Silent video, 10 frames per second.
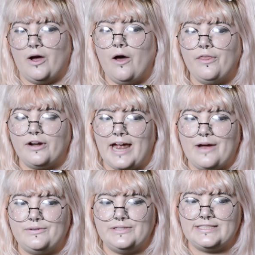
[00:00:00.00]
other
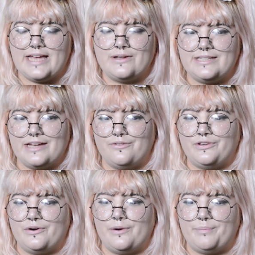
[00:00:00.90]
countries outside
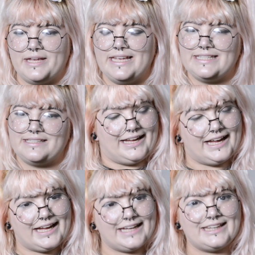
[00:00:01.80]
of Europe is
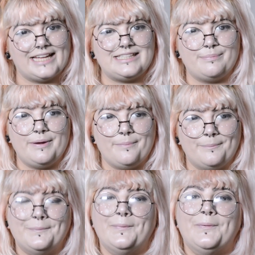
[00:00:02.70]
that's a bit
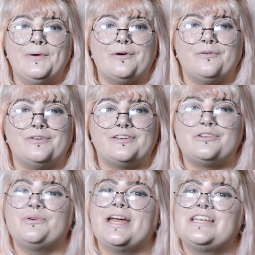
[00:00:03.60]
more of a
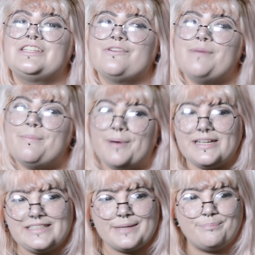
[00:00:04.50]
stretch of my
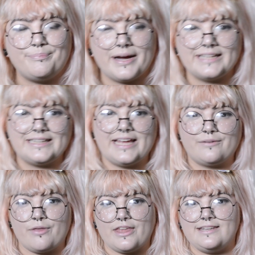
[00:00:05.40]
budget, but
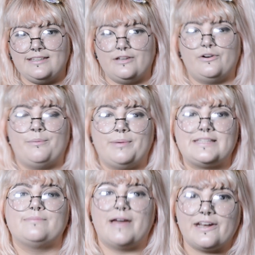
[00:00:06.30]
like within Europe
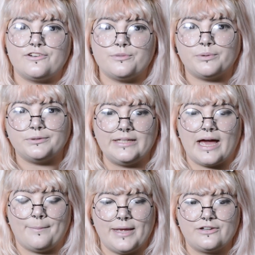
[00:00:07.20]
it's manageable.
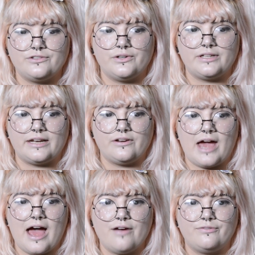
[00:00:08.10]
Yeah, make sure that you
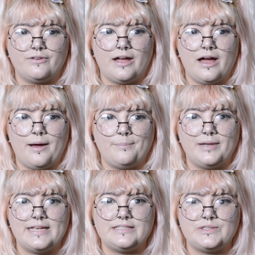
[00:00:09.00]
have a
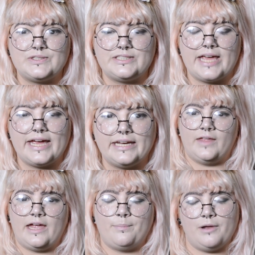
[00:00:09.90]
place to stay.
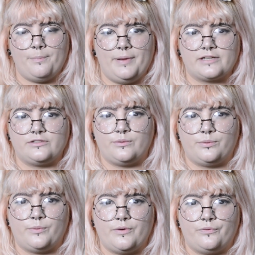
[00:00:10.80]
They upload
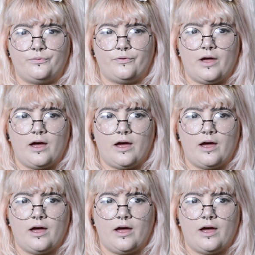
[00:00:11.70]
pictures with